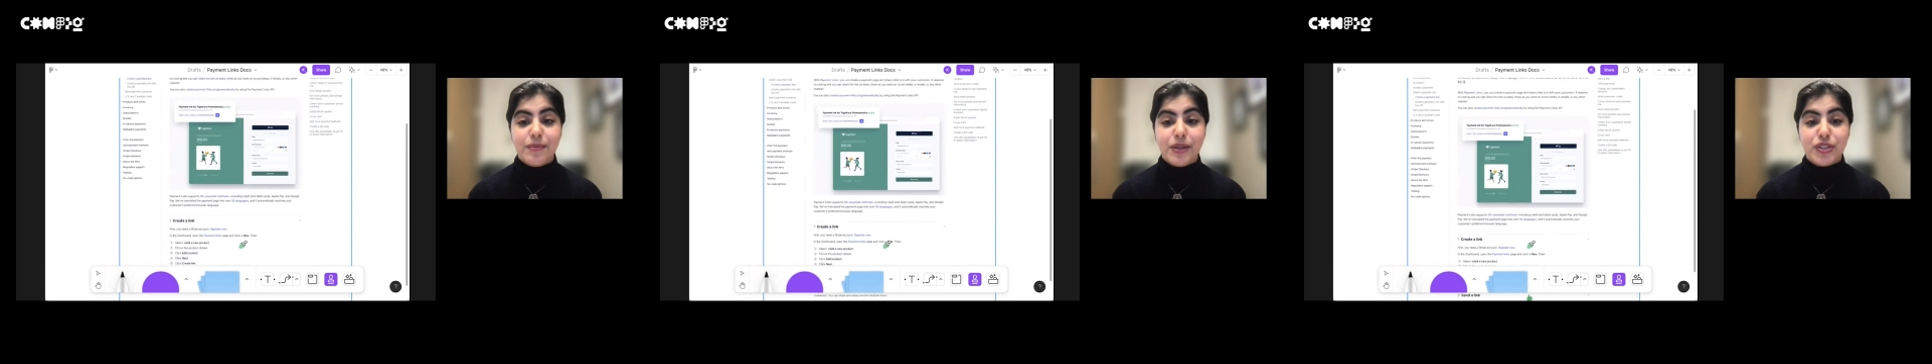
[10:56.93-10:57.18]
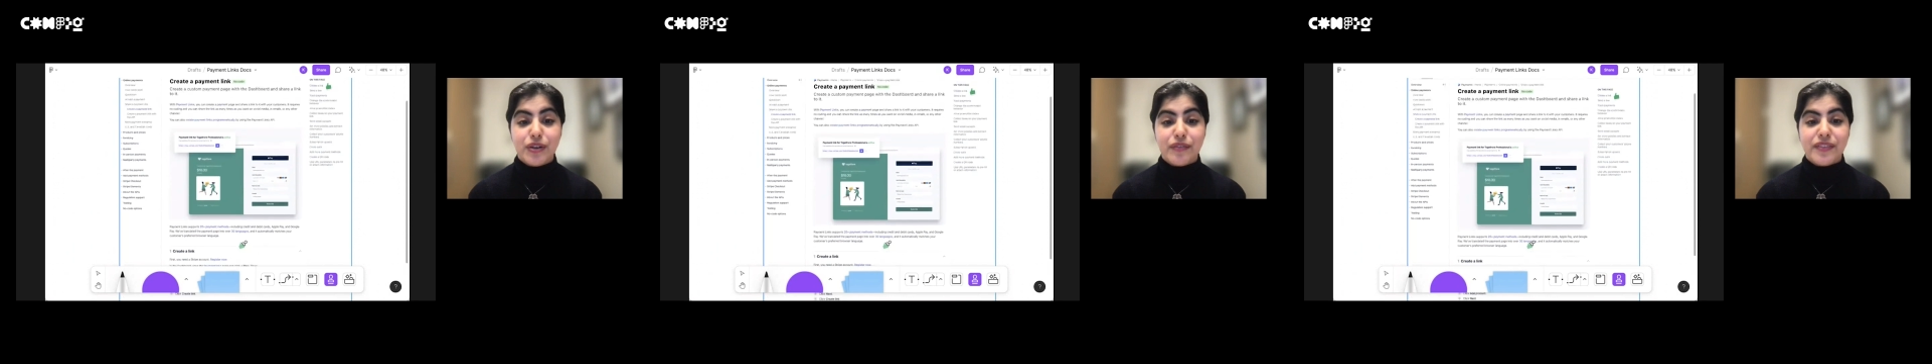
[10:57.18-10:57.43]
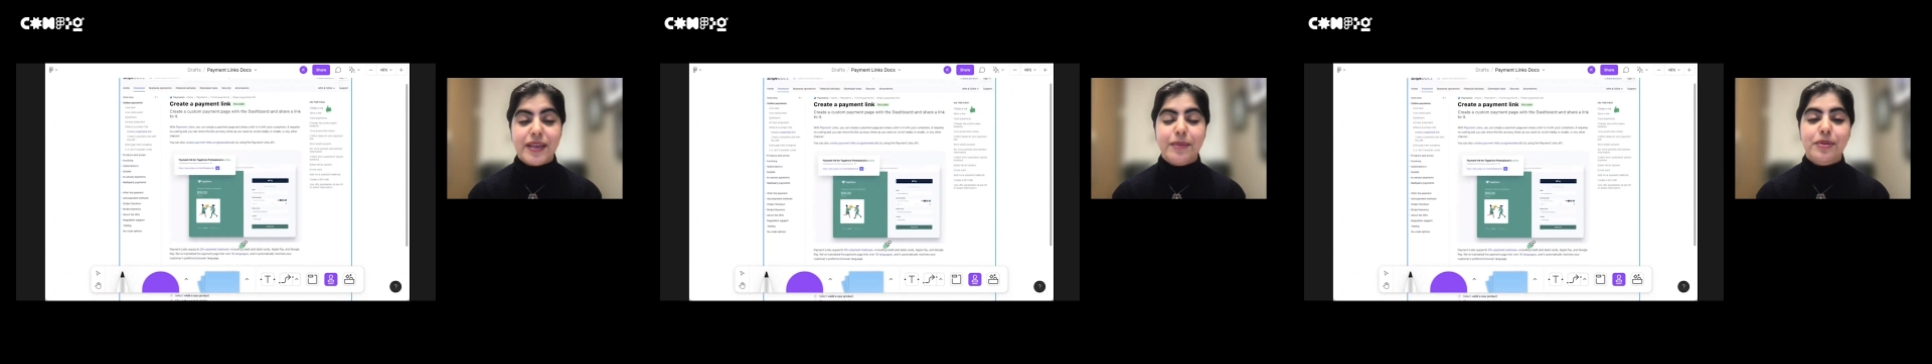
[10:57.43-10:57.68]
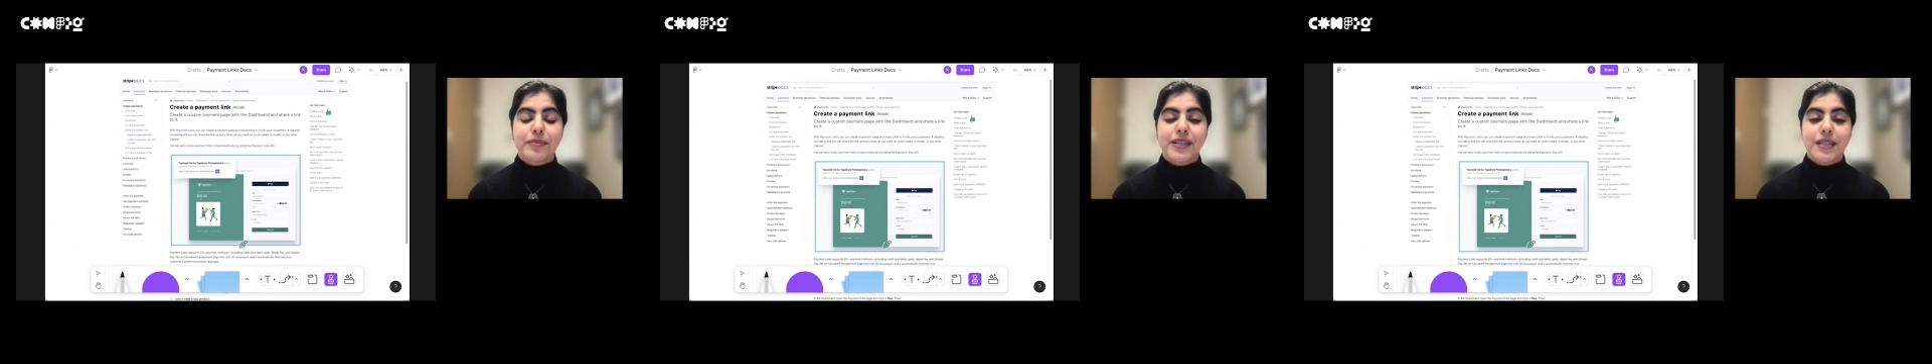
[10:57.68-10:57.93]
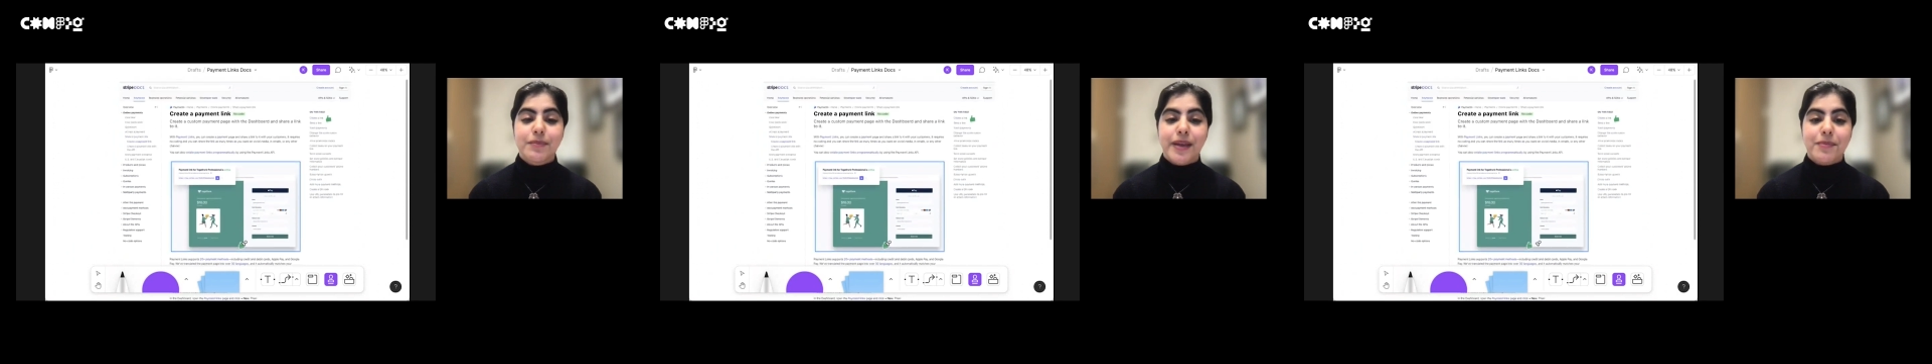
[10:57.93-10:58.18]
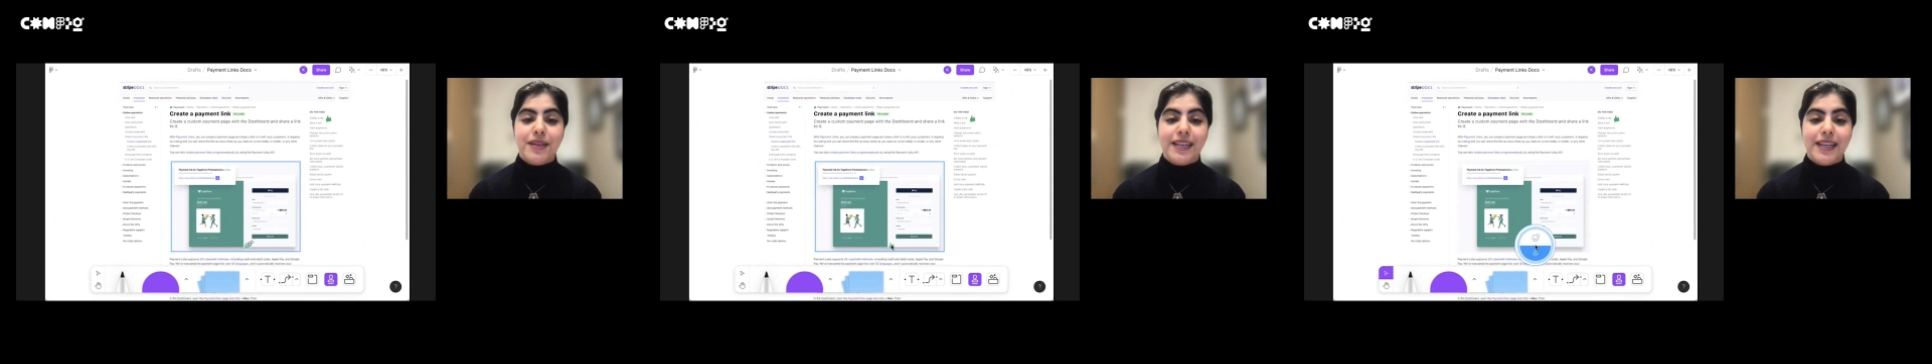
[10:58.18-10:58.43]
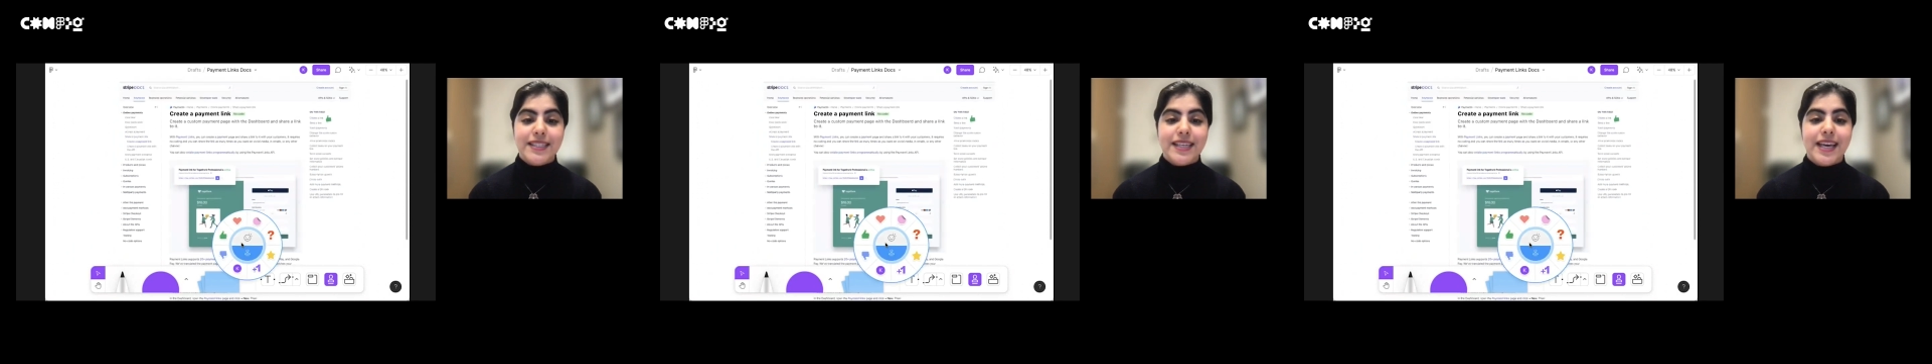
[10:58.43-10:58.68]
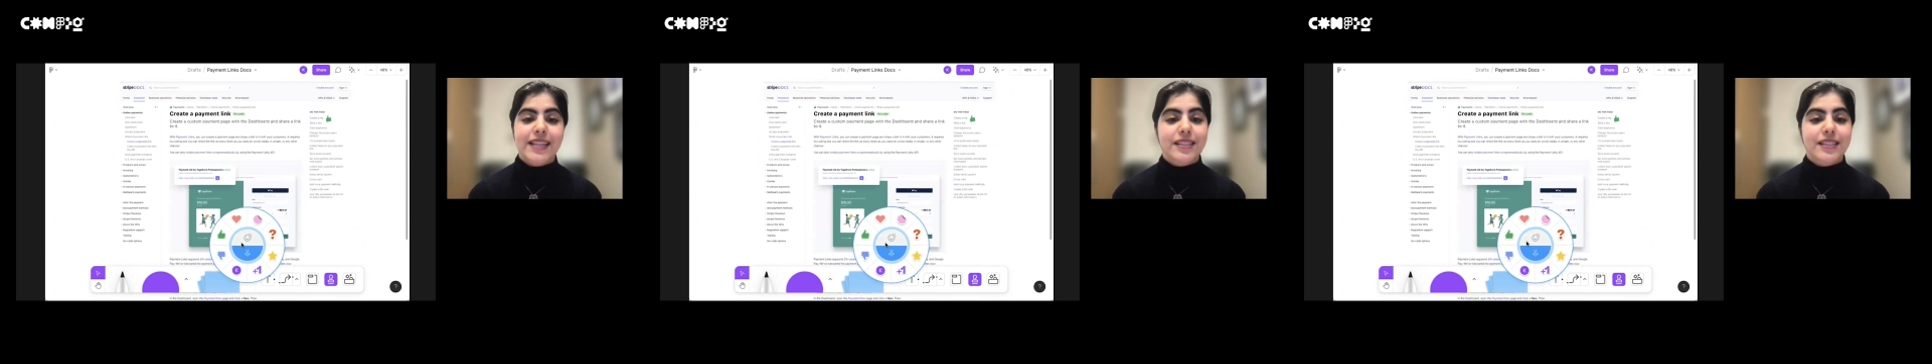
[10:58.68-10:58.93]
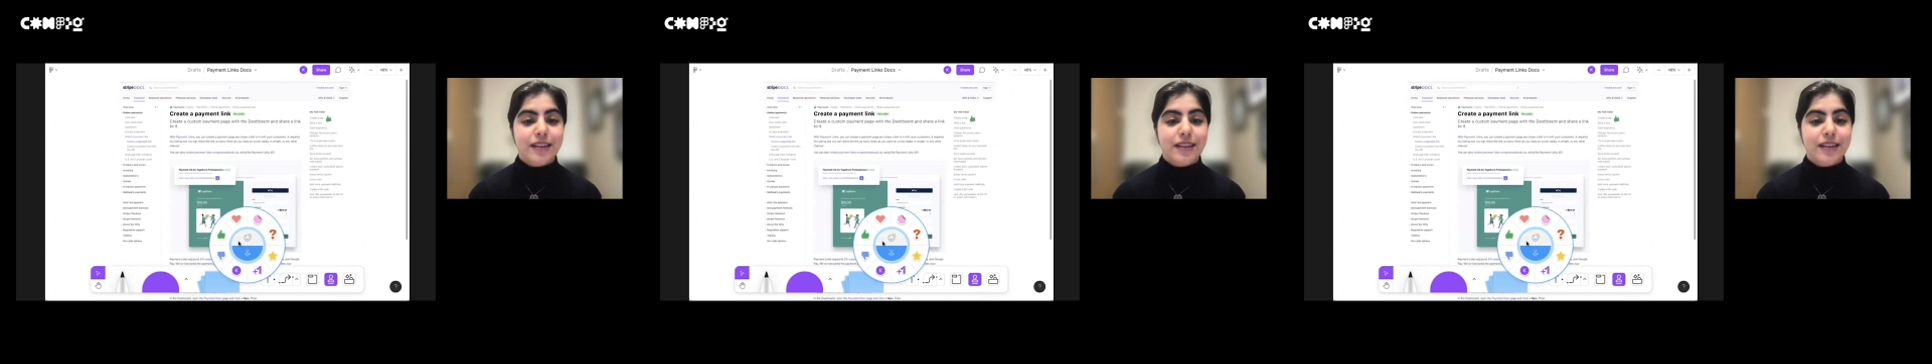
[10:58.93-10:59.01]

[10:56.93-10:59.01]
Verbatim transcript: image of the implemented payment links at the